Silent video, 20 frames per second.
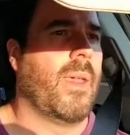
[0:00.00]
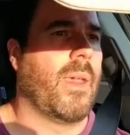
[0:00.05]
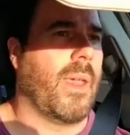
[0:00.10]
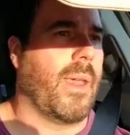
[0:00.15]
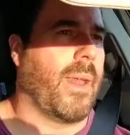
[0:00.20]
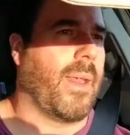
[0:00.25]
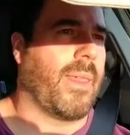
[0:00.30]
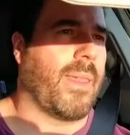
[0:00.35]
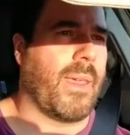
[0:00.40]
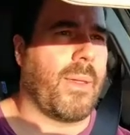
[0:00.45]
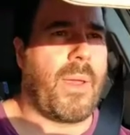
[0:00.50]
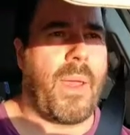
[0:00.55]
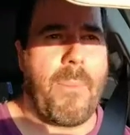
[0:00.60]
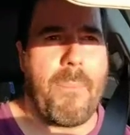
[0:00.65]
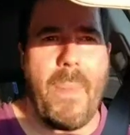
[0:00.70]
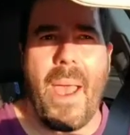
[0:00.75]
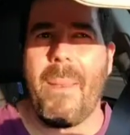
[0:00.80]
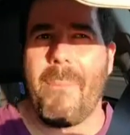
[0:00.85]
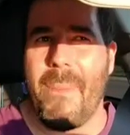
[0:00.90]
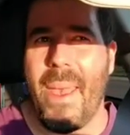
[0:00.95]
And I think
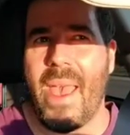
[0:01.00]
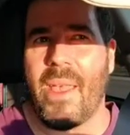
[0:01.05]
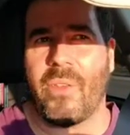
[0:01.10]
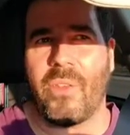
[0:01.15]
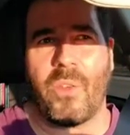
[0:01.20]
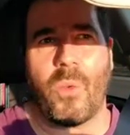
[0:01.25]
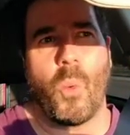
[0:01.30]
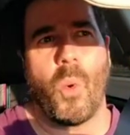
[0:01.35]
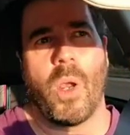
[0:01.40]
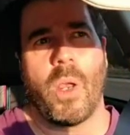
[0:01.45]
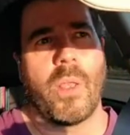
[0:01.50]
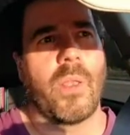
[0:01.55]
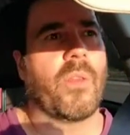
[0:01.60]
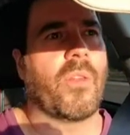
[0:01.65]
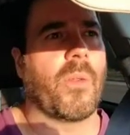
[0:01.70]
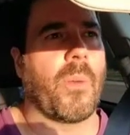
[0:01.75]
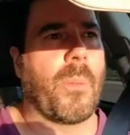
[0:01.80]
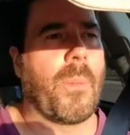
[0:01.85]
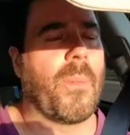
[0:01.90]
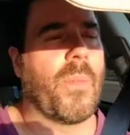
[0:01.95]
my best
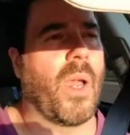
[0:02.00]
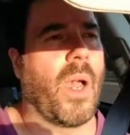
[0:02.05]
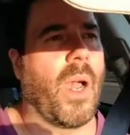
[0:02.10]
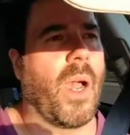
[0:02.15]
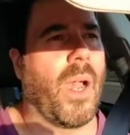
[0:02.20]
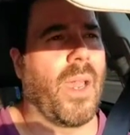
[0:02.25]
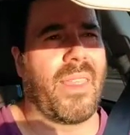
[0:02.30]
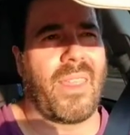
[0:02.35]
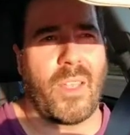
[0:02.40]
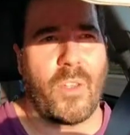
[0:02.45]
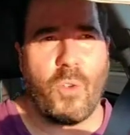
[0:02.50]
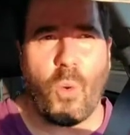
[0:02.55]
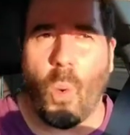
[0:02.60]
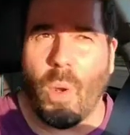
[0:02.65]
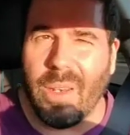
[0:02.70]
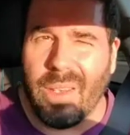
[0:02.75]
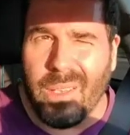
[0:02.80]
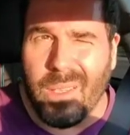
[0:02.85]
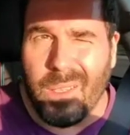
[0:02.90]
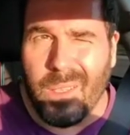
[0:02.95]
was, I think
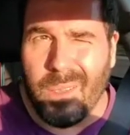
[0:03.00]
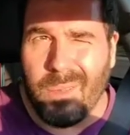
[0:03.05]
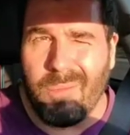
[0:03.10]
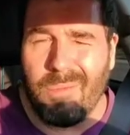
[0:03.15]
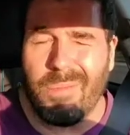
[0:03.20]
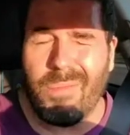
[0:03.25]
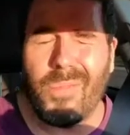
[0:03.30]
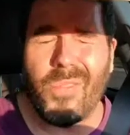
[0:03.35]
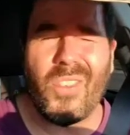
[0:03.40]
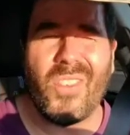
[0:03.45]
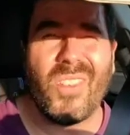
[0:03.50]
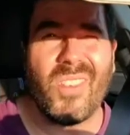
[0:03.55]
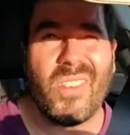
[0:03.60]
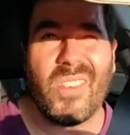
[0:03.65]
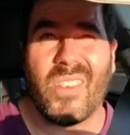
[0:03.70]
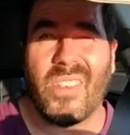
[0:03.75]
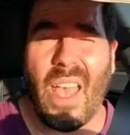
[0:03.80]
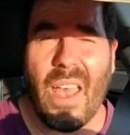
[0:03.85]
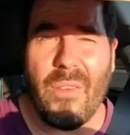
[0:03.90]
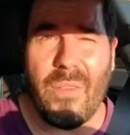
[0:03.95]

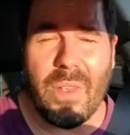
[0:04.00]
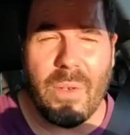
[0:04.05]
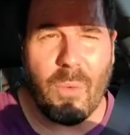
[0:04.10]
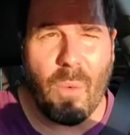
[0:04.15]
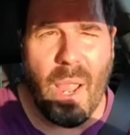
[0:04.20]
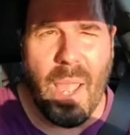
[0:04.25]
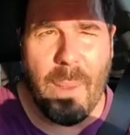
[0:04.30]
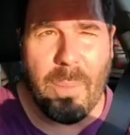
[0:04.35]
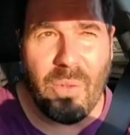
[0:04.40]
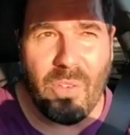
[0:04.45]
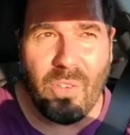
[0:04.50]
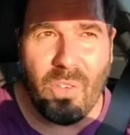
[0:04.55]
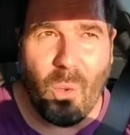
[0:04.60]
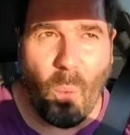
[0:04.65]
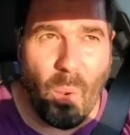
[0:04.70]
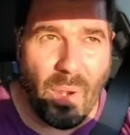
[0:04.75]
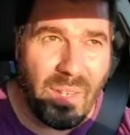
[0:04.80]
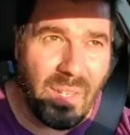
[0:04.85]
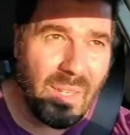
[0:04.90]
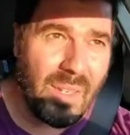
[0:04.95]
27 reps,
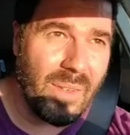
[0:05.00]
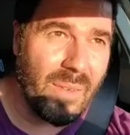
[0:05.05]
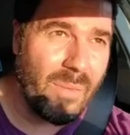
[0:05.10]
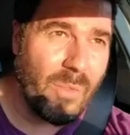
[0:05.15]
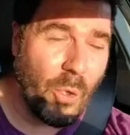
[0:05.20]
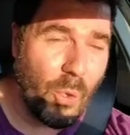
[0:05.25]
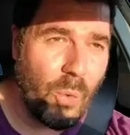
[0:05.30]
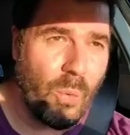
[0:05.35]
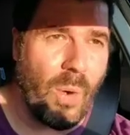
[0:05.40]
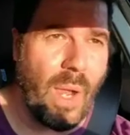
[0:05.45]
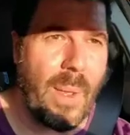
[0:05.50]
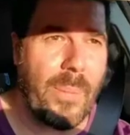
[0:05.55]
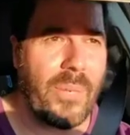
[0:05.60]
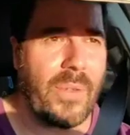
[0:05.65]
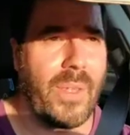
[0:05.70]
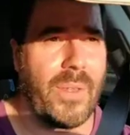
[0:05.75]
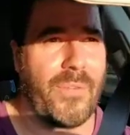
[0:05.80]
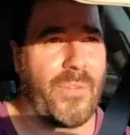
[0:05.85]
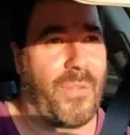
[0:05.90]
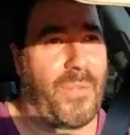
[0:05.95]
22
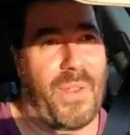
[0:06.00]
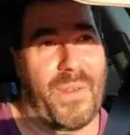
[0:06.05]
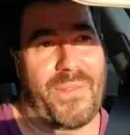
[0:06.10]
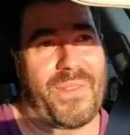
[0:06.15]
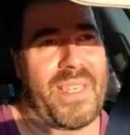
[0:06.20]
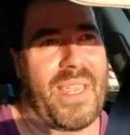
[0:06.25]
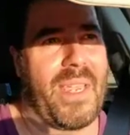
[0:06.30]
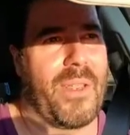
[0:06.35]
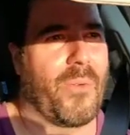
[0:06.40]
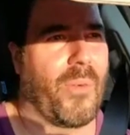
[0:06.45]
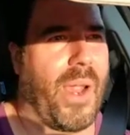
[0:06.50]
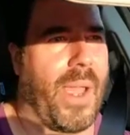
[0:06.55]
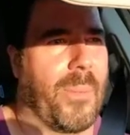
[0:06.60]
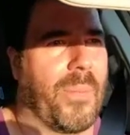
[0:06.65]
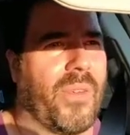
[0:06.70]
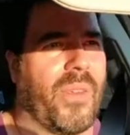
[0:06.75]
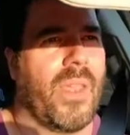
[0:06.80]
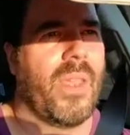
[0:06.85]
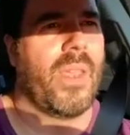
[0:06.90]
reps, and 15 reps